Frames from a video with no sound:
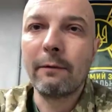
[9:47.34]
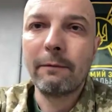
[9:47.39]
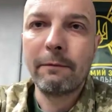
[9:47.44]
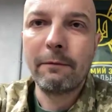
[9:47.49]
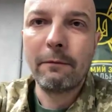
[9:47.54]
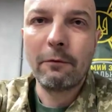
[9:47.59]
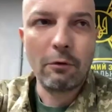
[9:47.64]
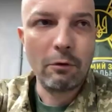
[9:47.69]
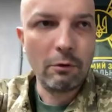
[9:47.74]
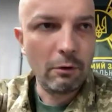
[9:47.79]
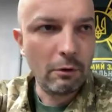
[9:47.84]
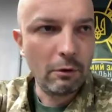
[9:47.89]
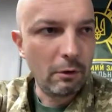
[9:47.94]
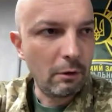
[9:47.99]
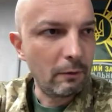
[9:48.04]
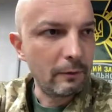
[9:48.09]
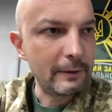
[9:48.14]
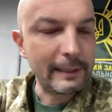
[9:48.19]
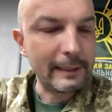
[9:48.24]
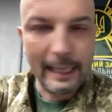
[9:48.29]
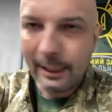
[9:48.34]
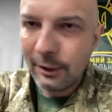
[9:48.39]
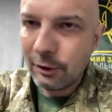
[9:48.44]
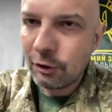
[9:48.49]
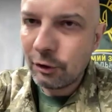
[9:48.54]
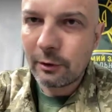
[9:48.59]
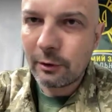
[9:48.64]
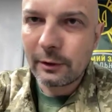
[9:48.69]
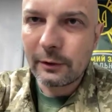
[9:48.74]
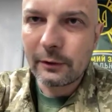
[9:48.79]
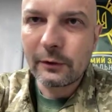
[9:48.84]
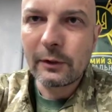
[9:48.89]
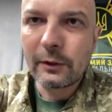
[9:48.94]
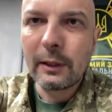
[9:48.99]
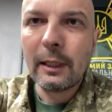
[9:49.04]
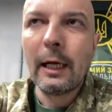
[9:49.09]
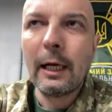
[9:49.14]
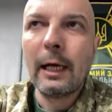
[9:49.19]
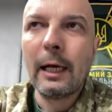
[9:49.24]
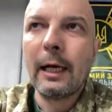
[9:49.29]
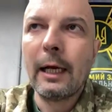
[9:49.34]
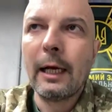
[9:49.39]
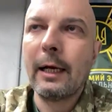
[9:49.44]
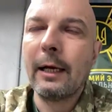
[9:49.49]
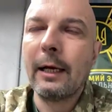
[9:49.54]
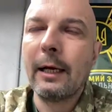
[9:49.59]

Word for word: for centuries. Yeah.